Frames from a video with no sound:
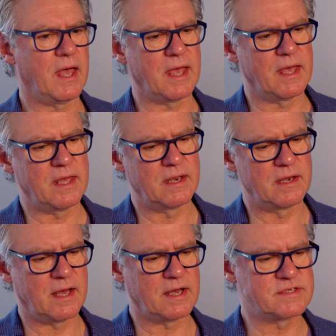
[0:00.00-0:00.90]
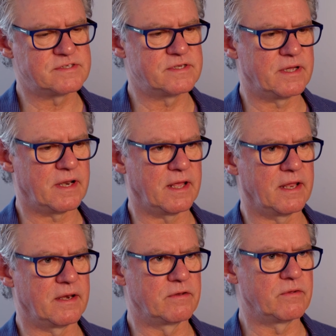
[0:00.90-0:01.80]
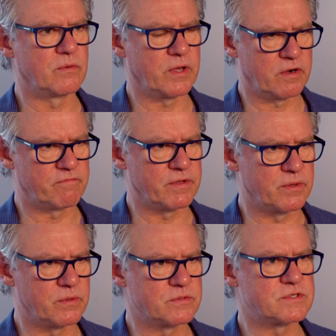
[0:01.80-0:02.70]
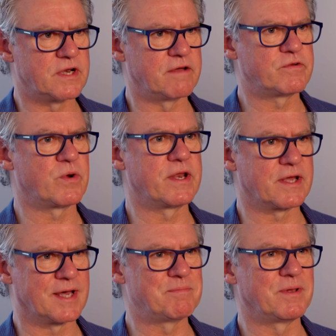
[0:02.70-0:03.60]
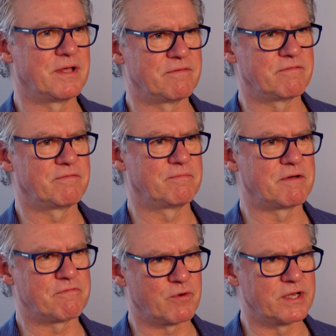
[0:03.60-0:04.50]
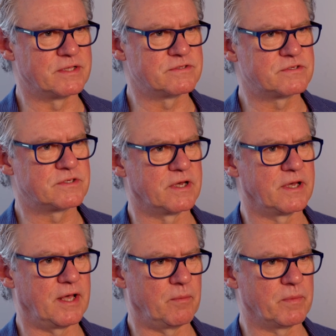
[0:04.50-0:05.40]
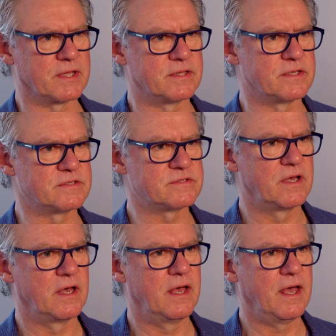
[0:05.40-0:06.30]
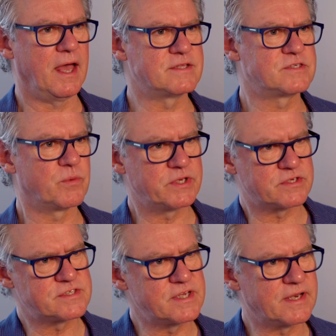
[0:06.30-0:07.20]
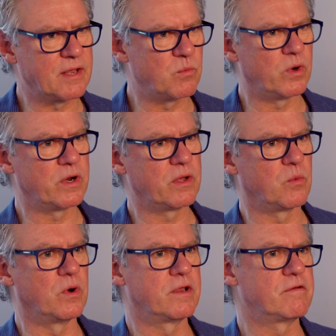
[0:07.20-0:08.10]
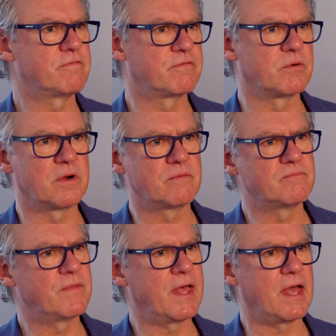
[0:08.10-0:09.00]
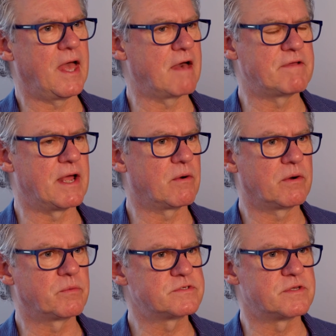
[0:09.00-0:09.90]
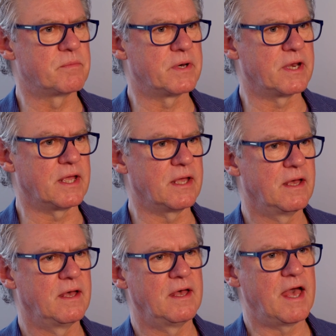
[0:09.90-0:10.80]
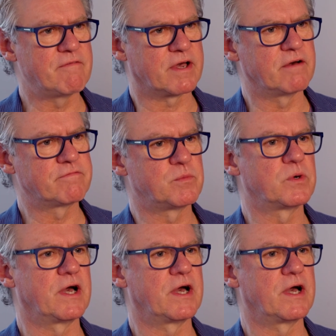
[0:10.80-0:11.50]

and I sit and do interviews, and I've trained a couple of my friends to help me in this. And so we just sit down one on one for half an hour with somebody, have a comfortable